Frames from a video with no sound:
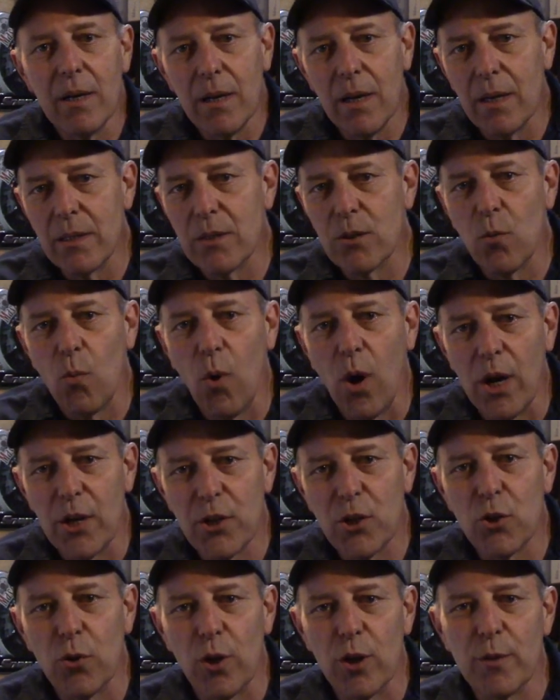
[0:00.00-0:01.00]
it's a
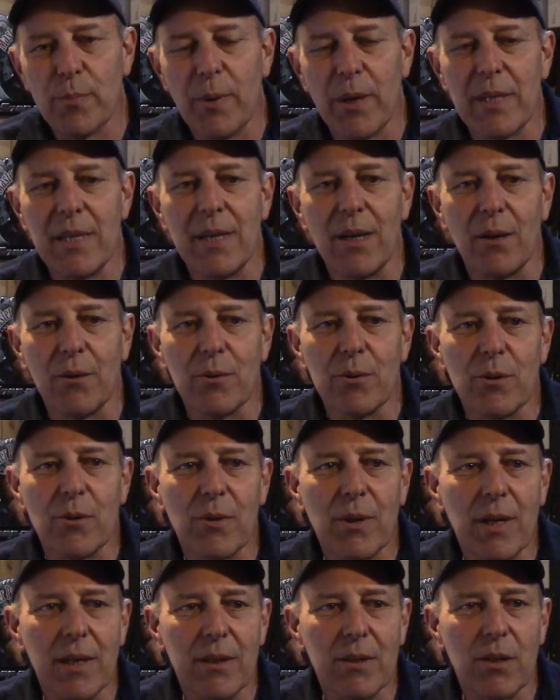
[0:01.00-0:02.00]
wise choice by the owner
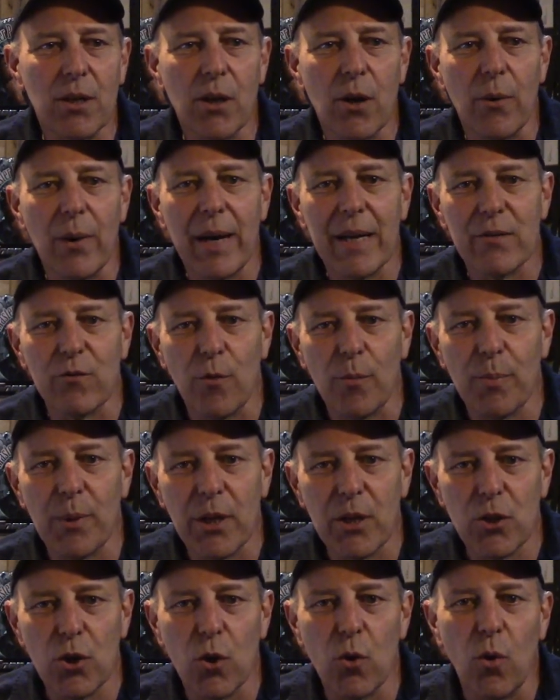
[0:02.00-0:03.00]
to go ahead and
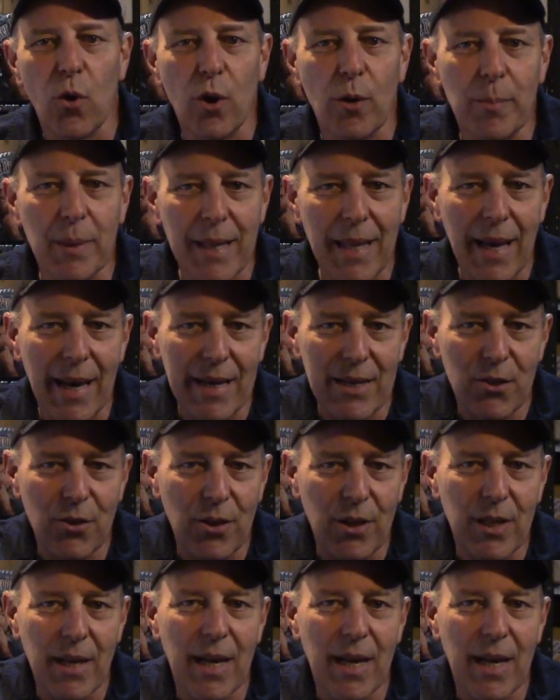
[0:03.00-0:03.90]
replace the coil, but as